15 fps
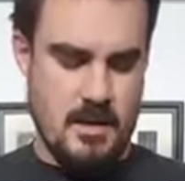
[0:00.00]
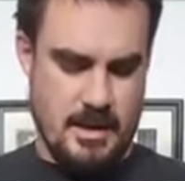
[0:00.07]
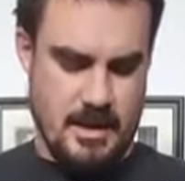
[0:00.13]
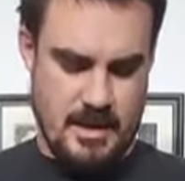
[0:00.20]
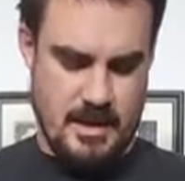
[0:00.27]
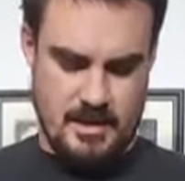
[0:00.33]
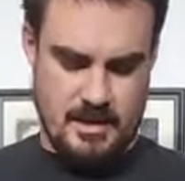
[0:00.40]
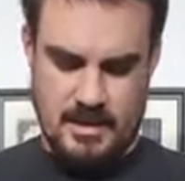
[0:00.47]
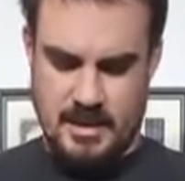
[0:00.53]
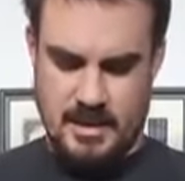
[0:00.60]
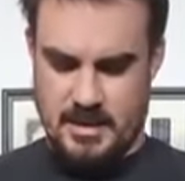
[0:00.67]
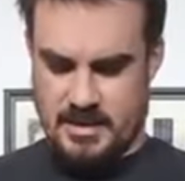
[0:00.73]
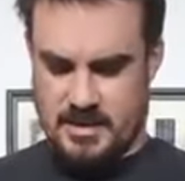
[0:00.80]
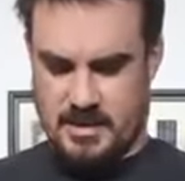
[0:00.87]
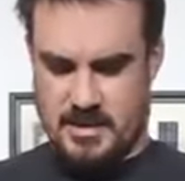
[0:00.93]
and
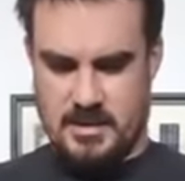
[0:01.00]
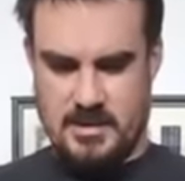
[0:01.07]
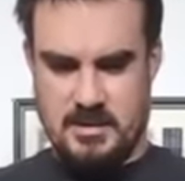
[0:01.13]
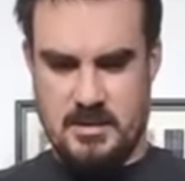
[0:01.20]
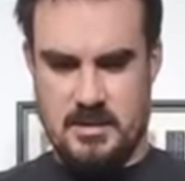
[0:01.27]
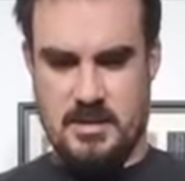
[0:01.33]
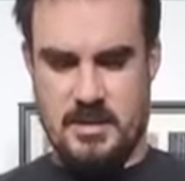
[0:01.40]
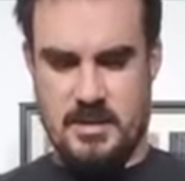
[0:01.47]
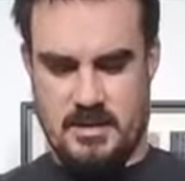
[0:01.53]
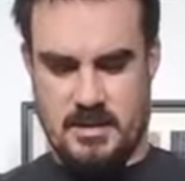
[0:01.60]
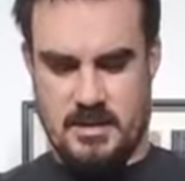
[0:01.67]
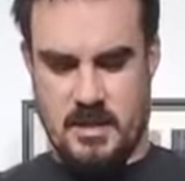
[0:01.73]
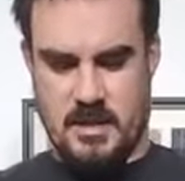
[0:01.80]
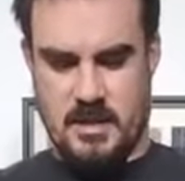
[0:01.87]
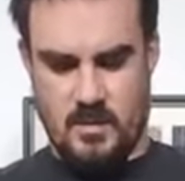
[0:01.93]
this is
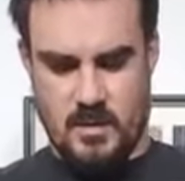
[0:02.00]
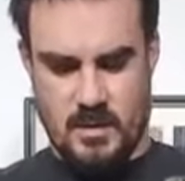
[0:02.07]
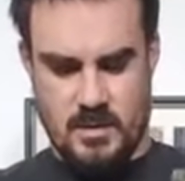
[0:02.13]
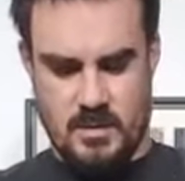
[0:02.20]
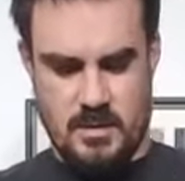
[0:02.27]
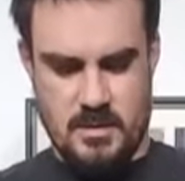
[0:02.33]
the other one.